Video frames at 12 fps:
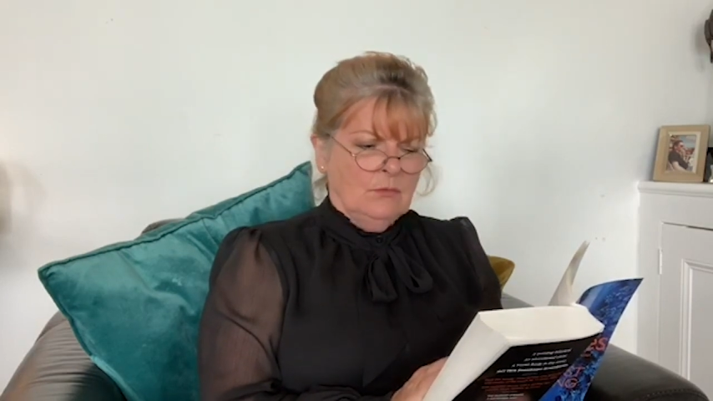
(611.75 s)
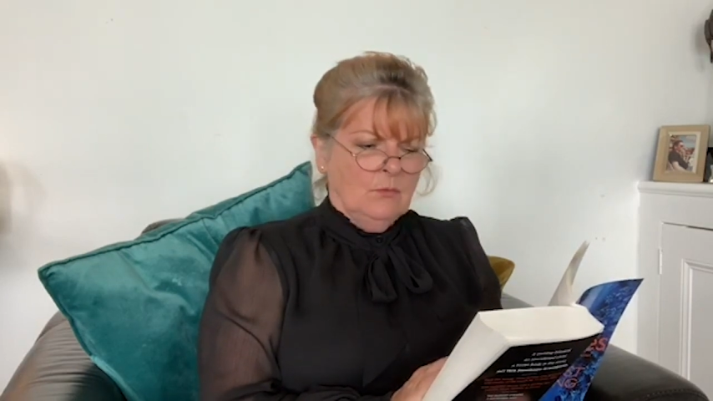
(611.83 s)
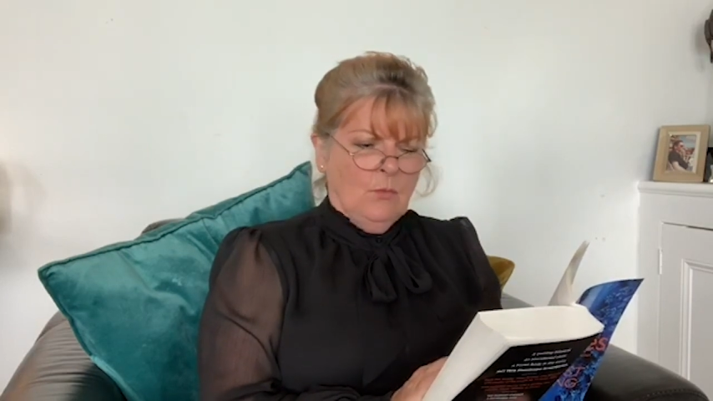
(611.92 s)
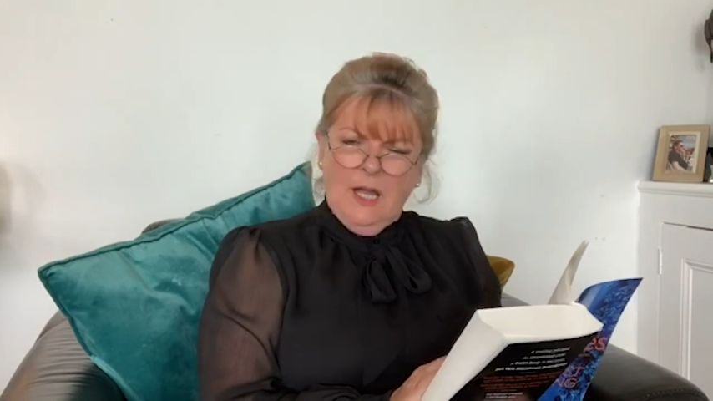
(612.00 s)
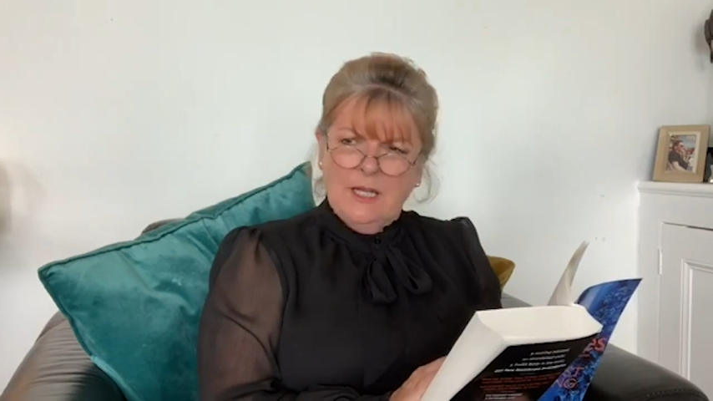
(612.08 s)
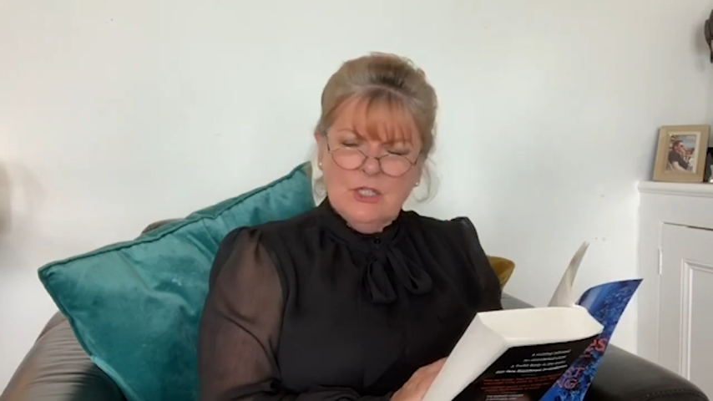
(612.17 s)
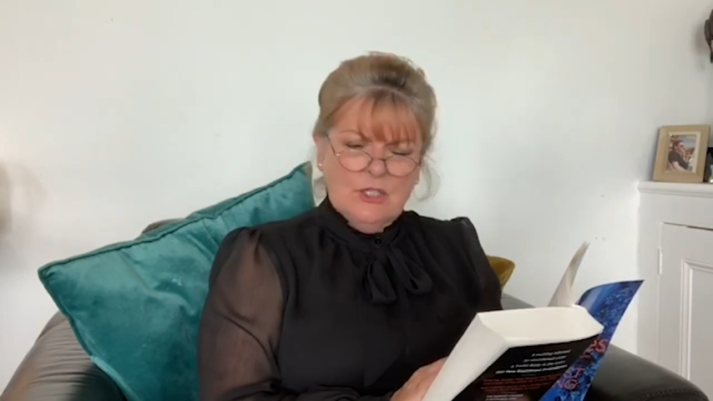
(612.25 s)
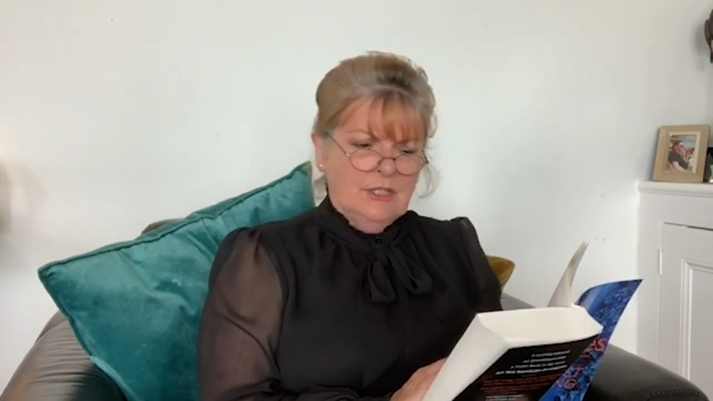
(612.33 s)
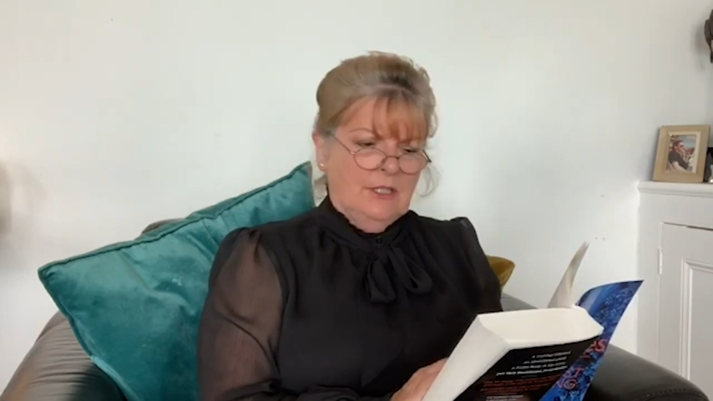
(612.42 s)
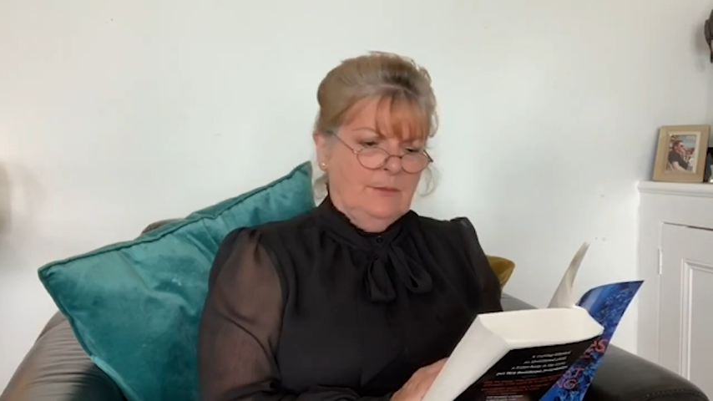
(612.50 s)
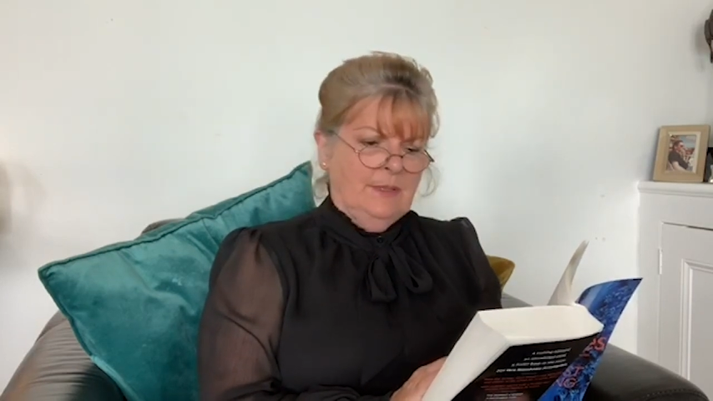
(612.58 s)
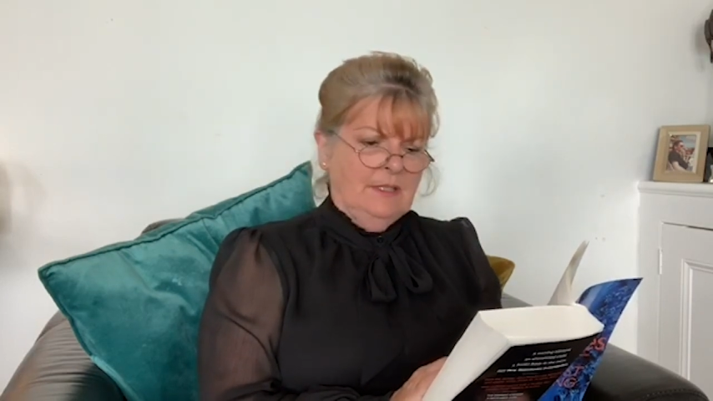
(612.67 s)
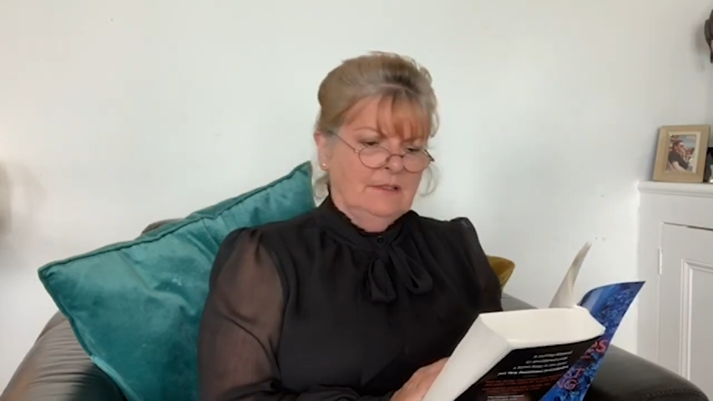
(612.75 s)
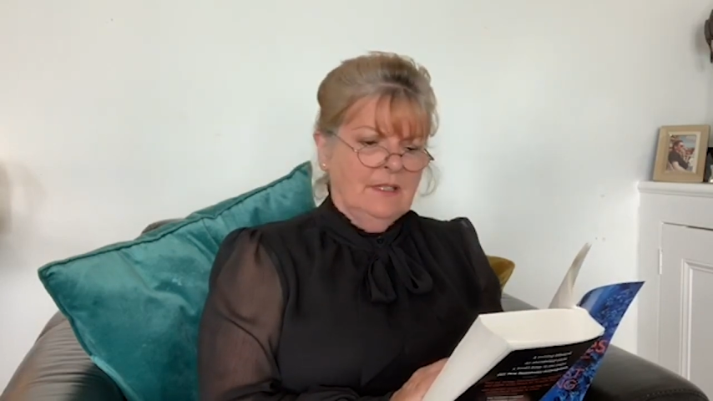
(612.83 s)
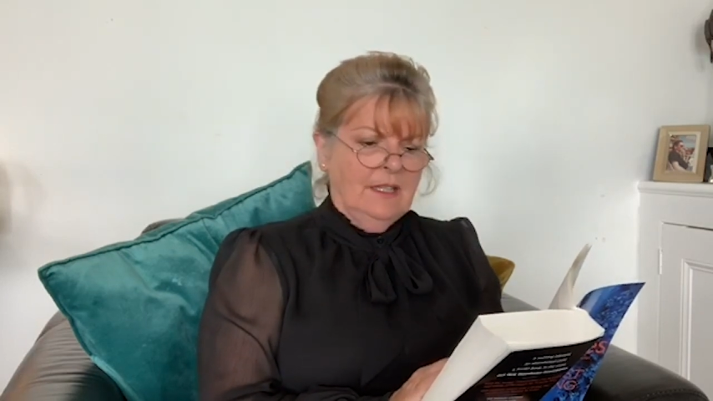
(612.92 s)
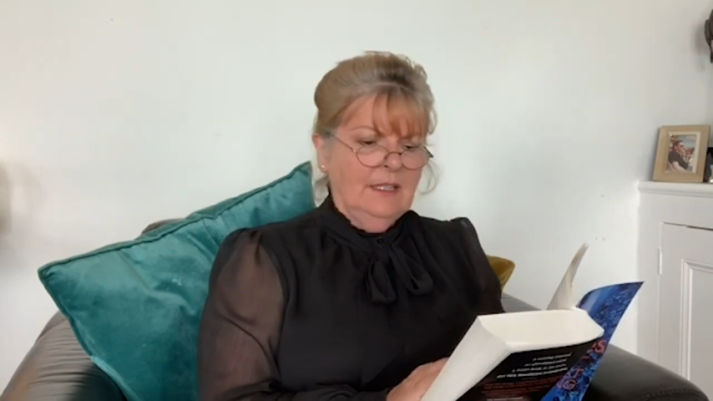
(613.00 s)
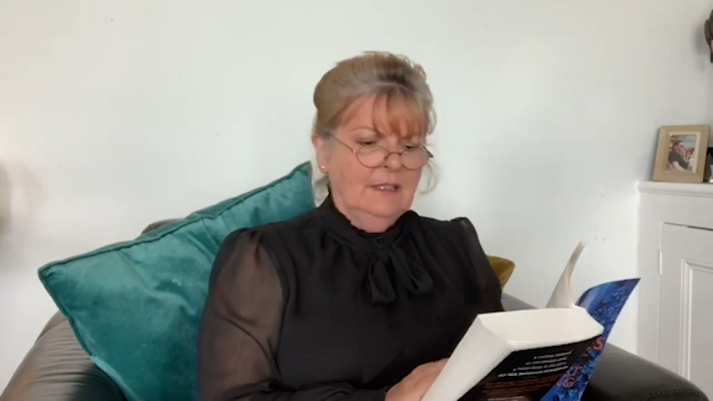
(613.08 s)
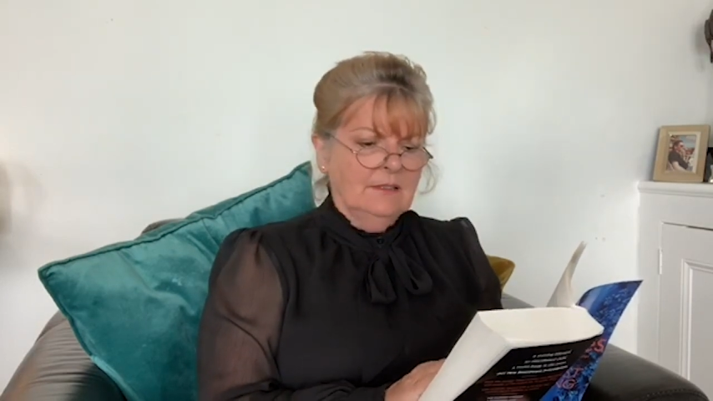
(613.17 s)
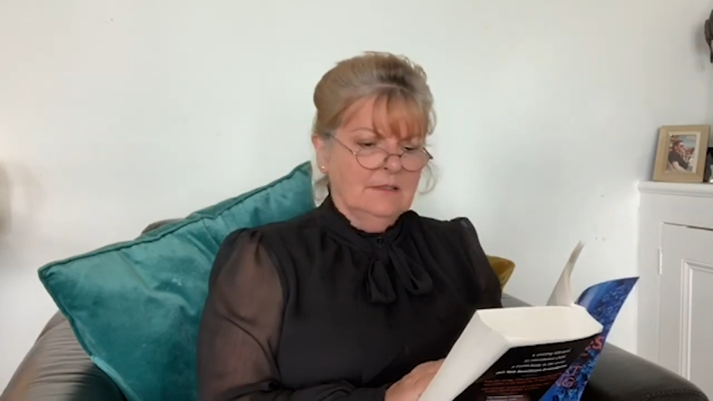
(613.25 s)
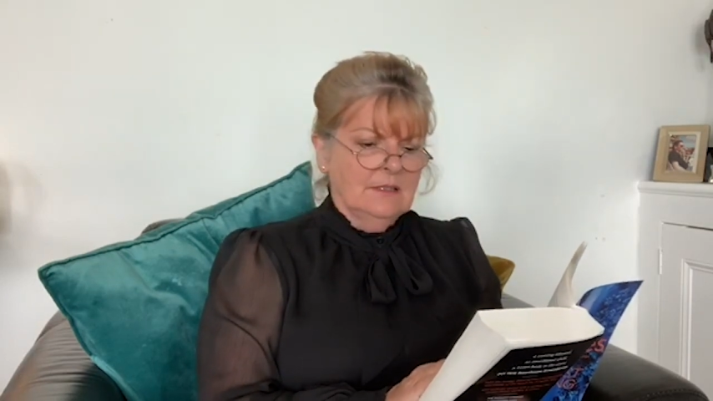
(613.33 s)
why she'd been there.